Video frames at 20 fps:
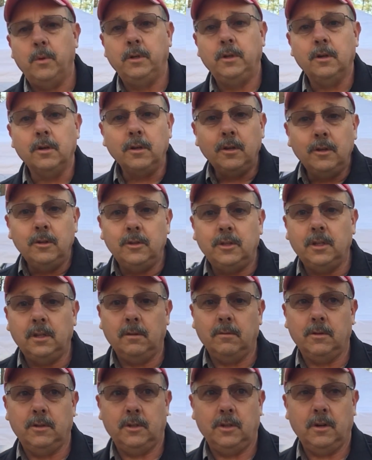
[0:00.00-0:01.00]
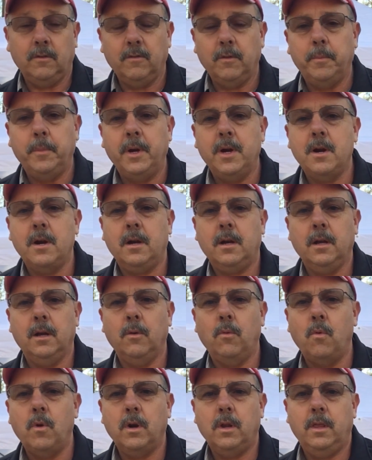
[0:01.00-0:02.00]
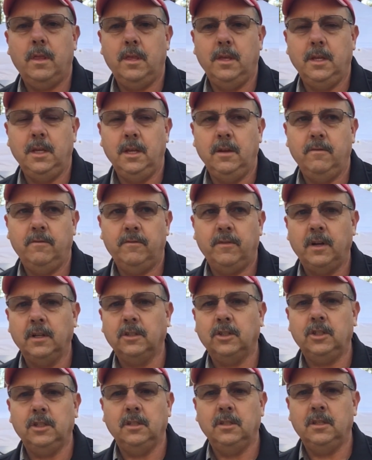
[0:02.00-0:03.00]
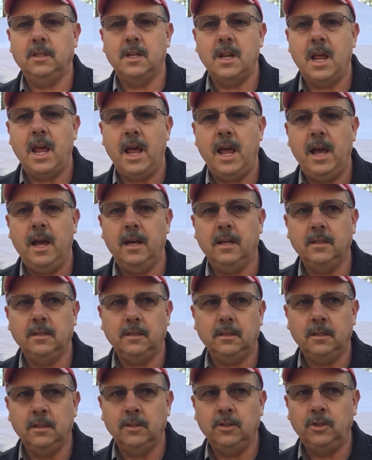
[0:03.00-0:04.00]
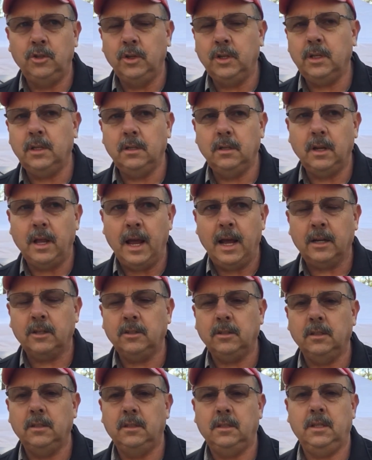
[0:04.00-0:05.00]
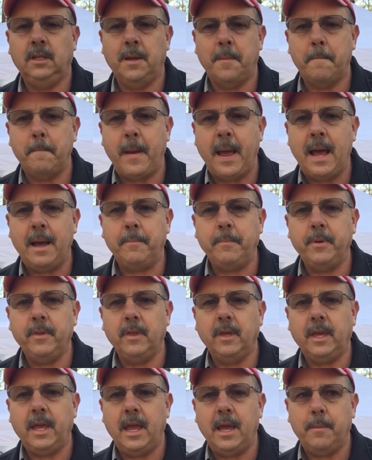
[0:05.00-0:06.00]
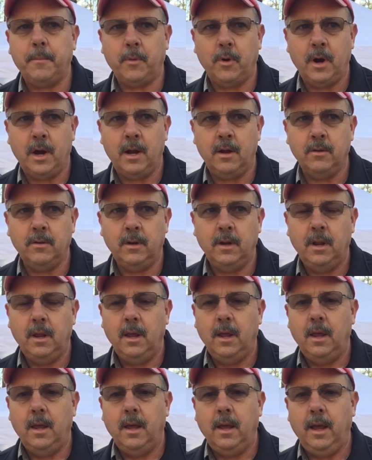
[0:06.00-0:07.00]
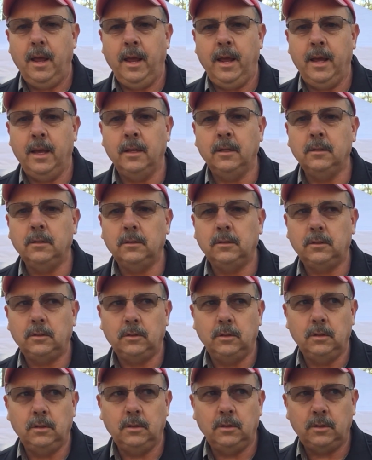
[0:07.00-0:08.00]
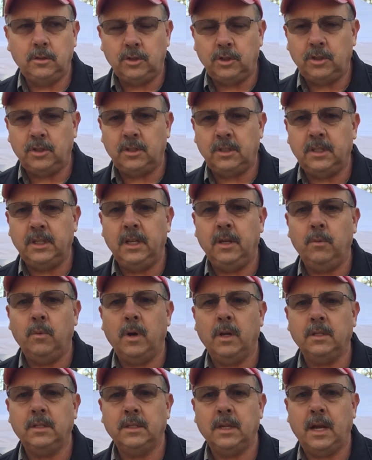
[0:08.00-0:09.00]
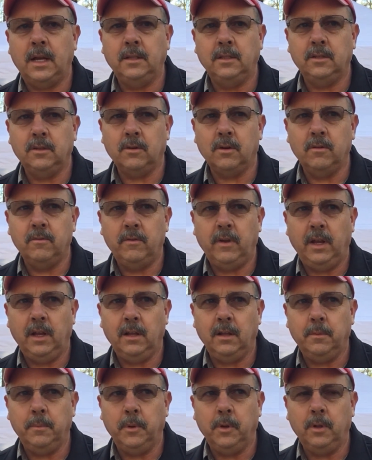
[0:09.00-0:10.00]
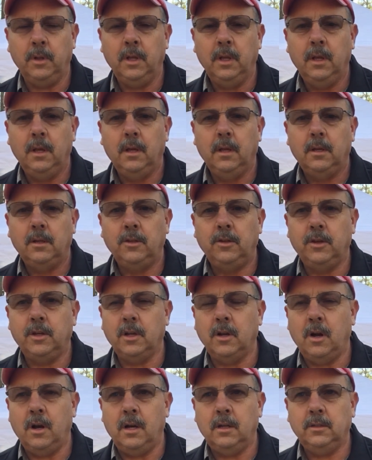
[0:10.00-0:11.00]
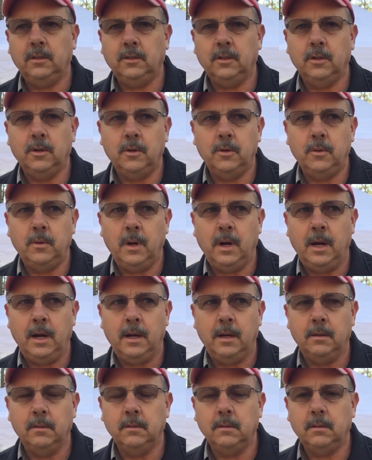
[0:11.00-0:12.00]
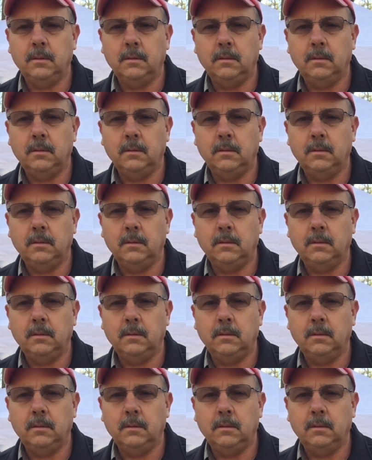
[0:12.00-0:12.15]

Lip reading: when you're using Reserve America, one of the functions that it has is you can actually see a map of the campground and see what sites are available. You can also